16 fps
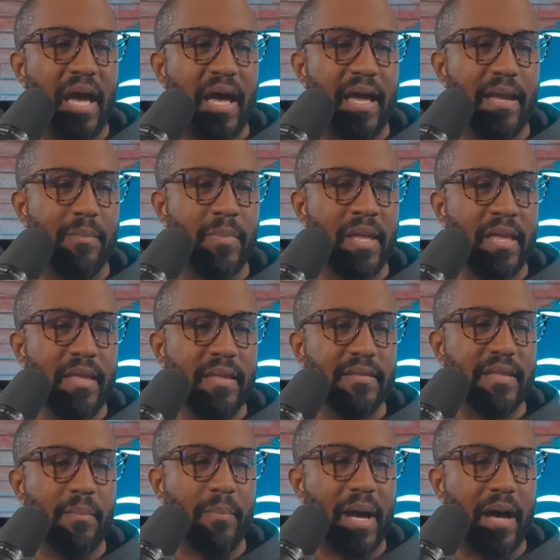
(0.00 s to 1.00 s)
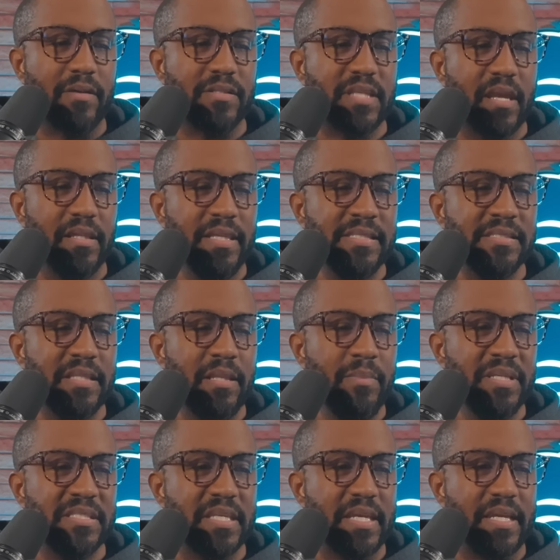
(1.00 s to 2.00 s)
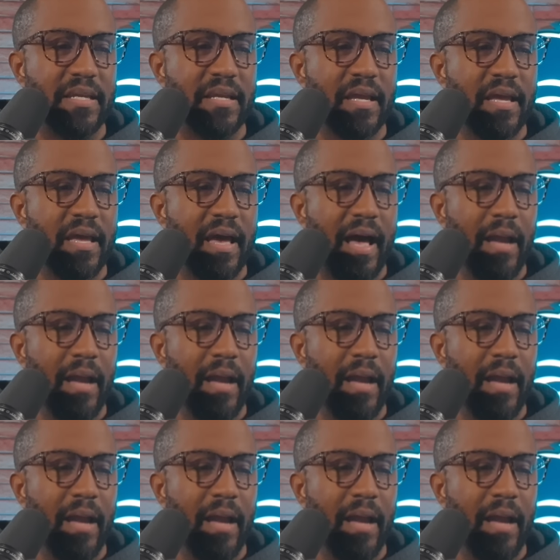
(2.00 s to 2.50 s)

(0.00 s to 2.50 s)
time that Miles Garrett? Let's let me see.